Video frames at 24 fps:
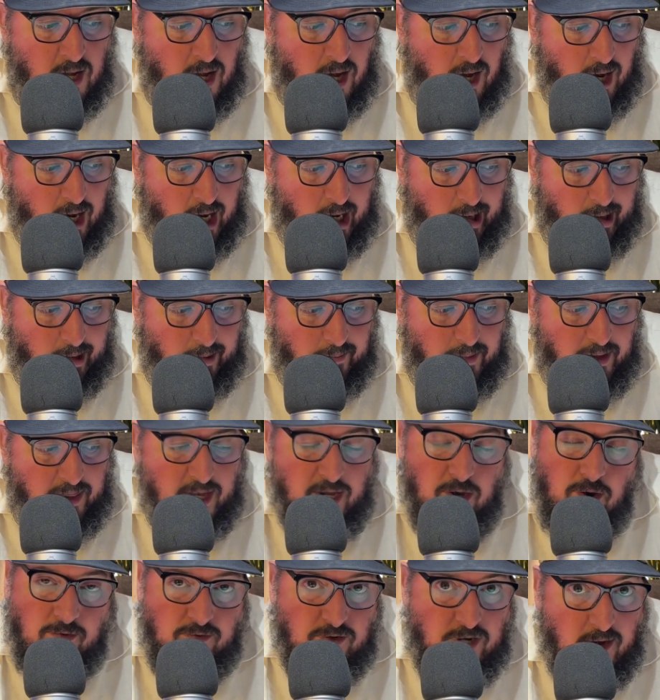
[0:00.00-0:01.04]
And then
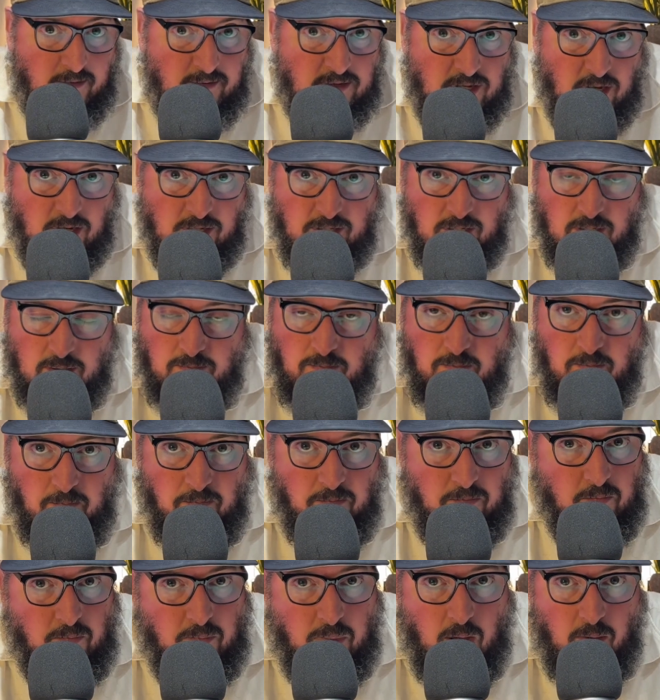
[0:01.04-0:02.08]
you have Travis Hunter,
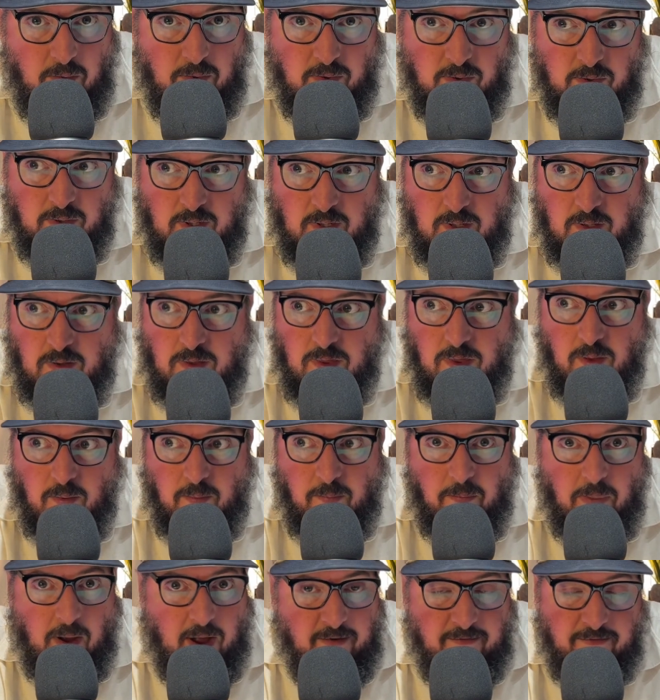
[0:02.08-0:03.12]
probably
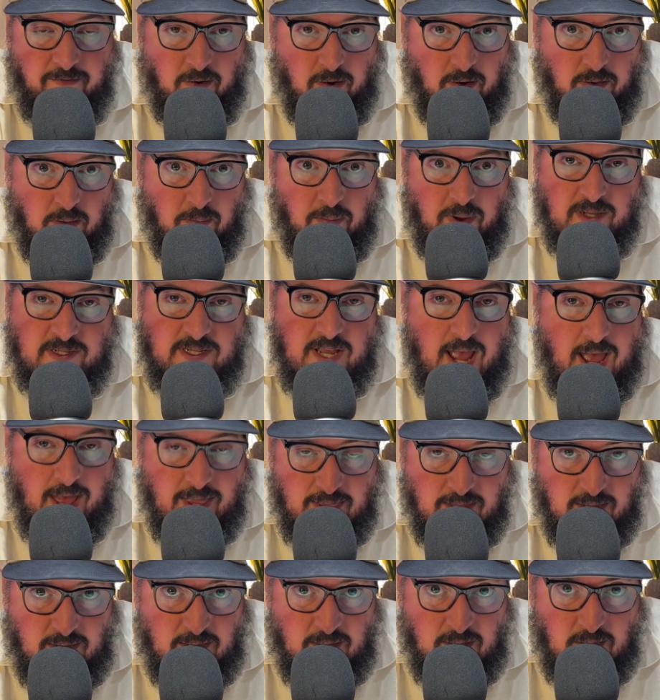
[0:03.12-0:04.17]
by far the best
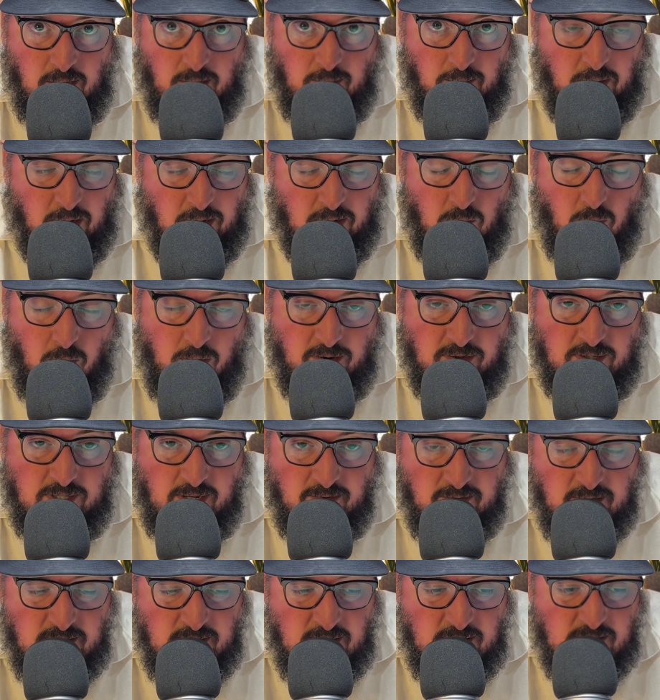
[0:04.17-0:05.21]
athlete among the wide
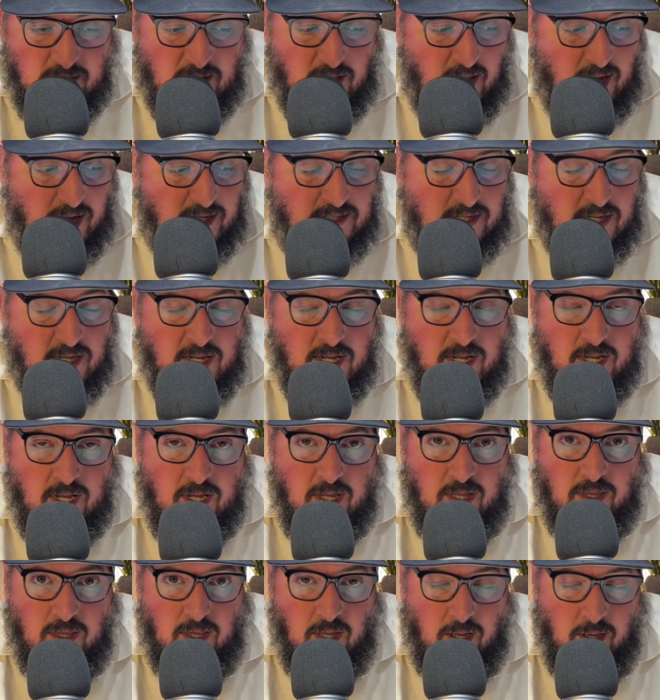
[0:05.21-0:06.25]
receivers in this class.
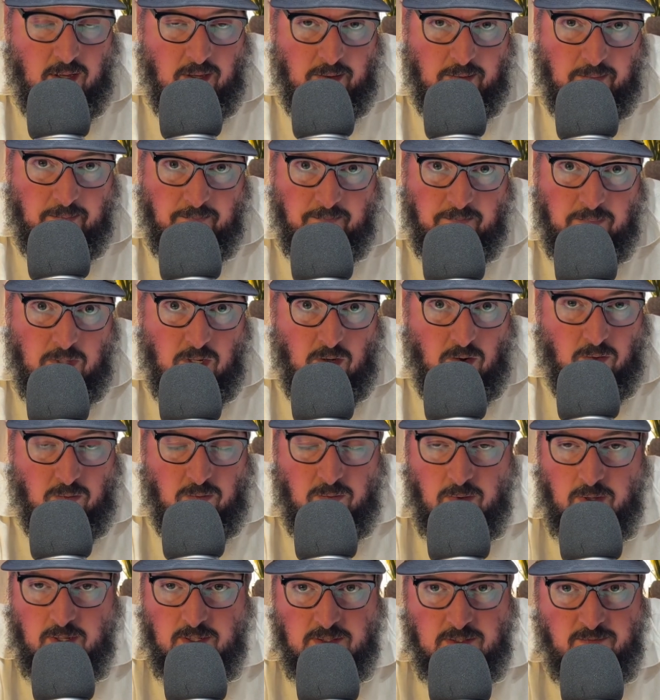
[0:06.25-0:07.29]

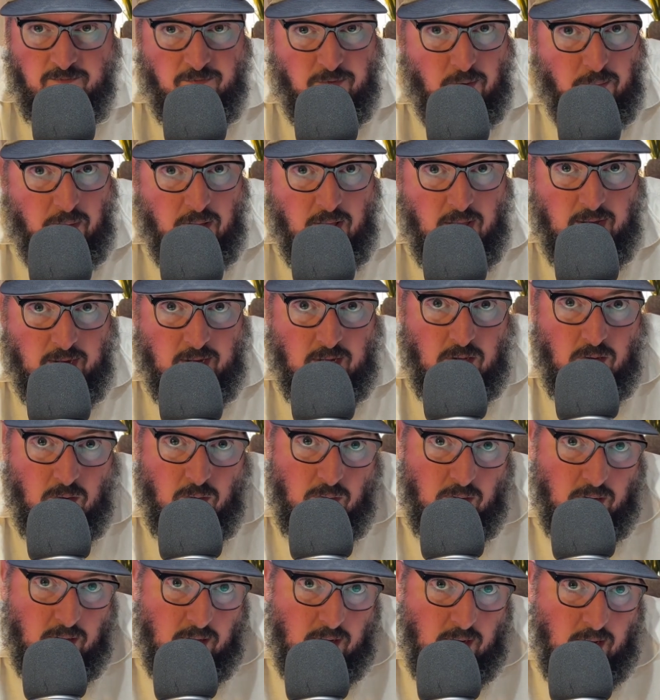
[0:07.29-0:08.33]
His football
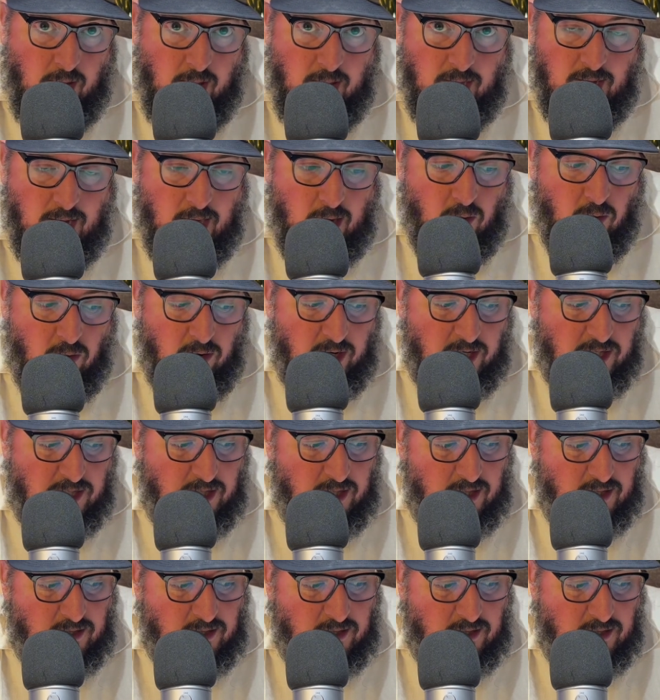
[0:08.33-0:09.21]
IQ and hand-eye coordination is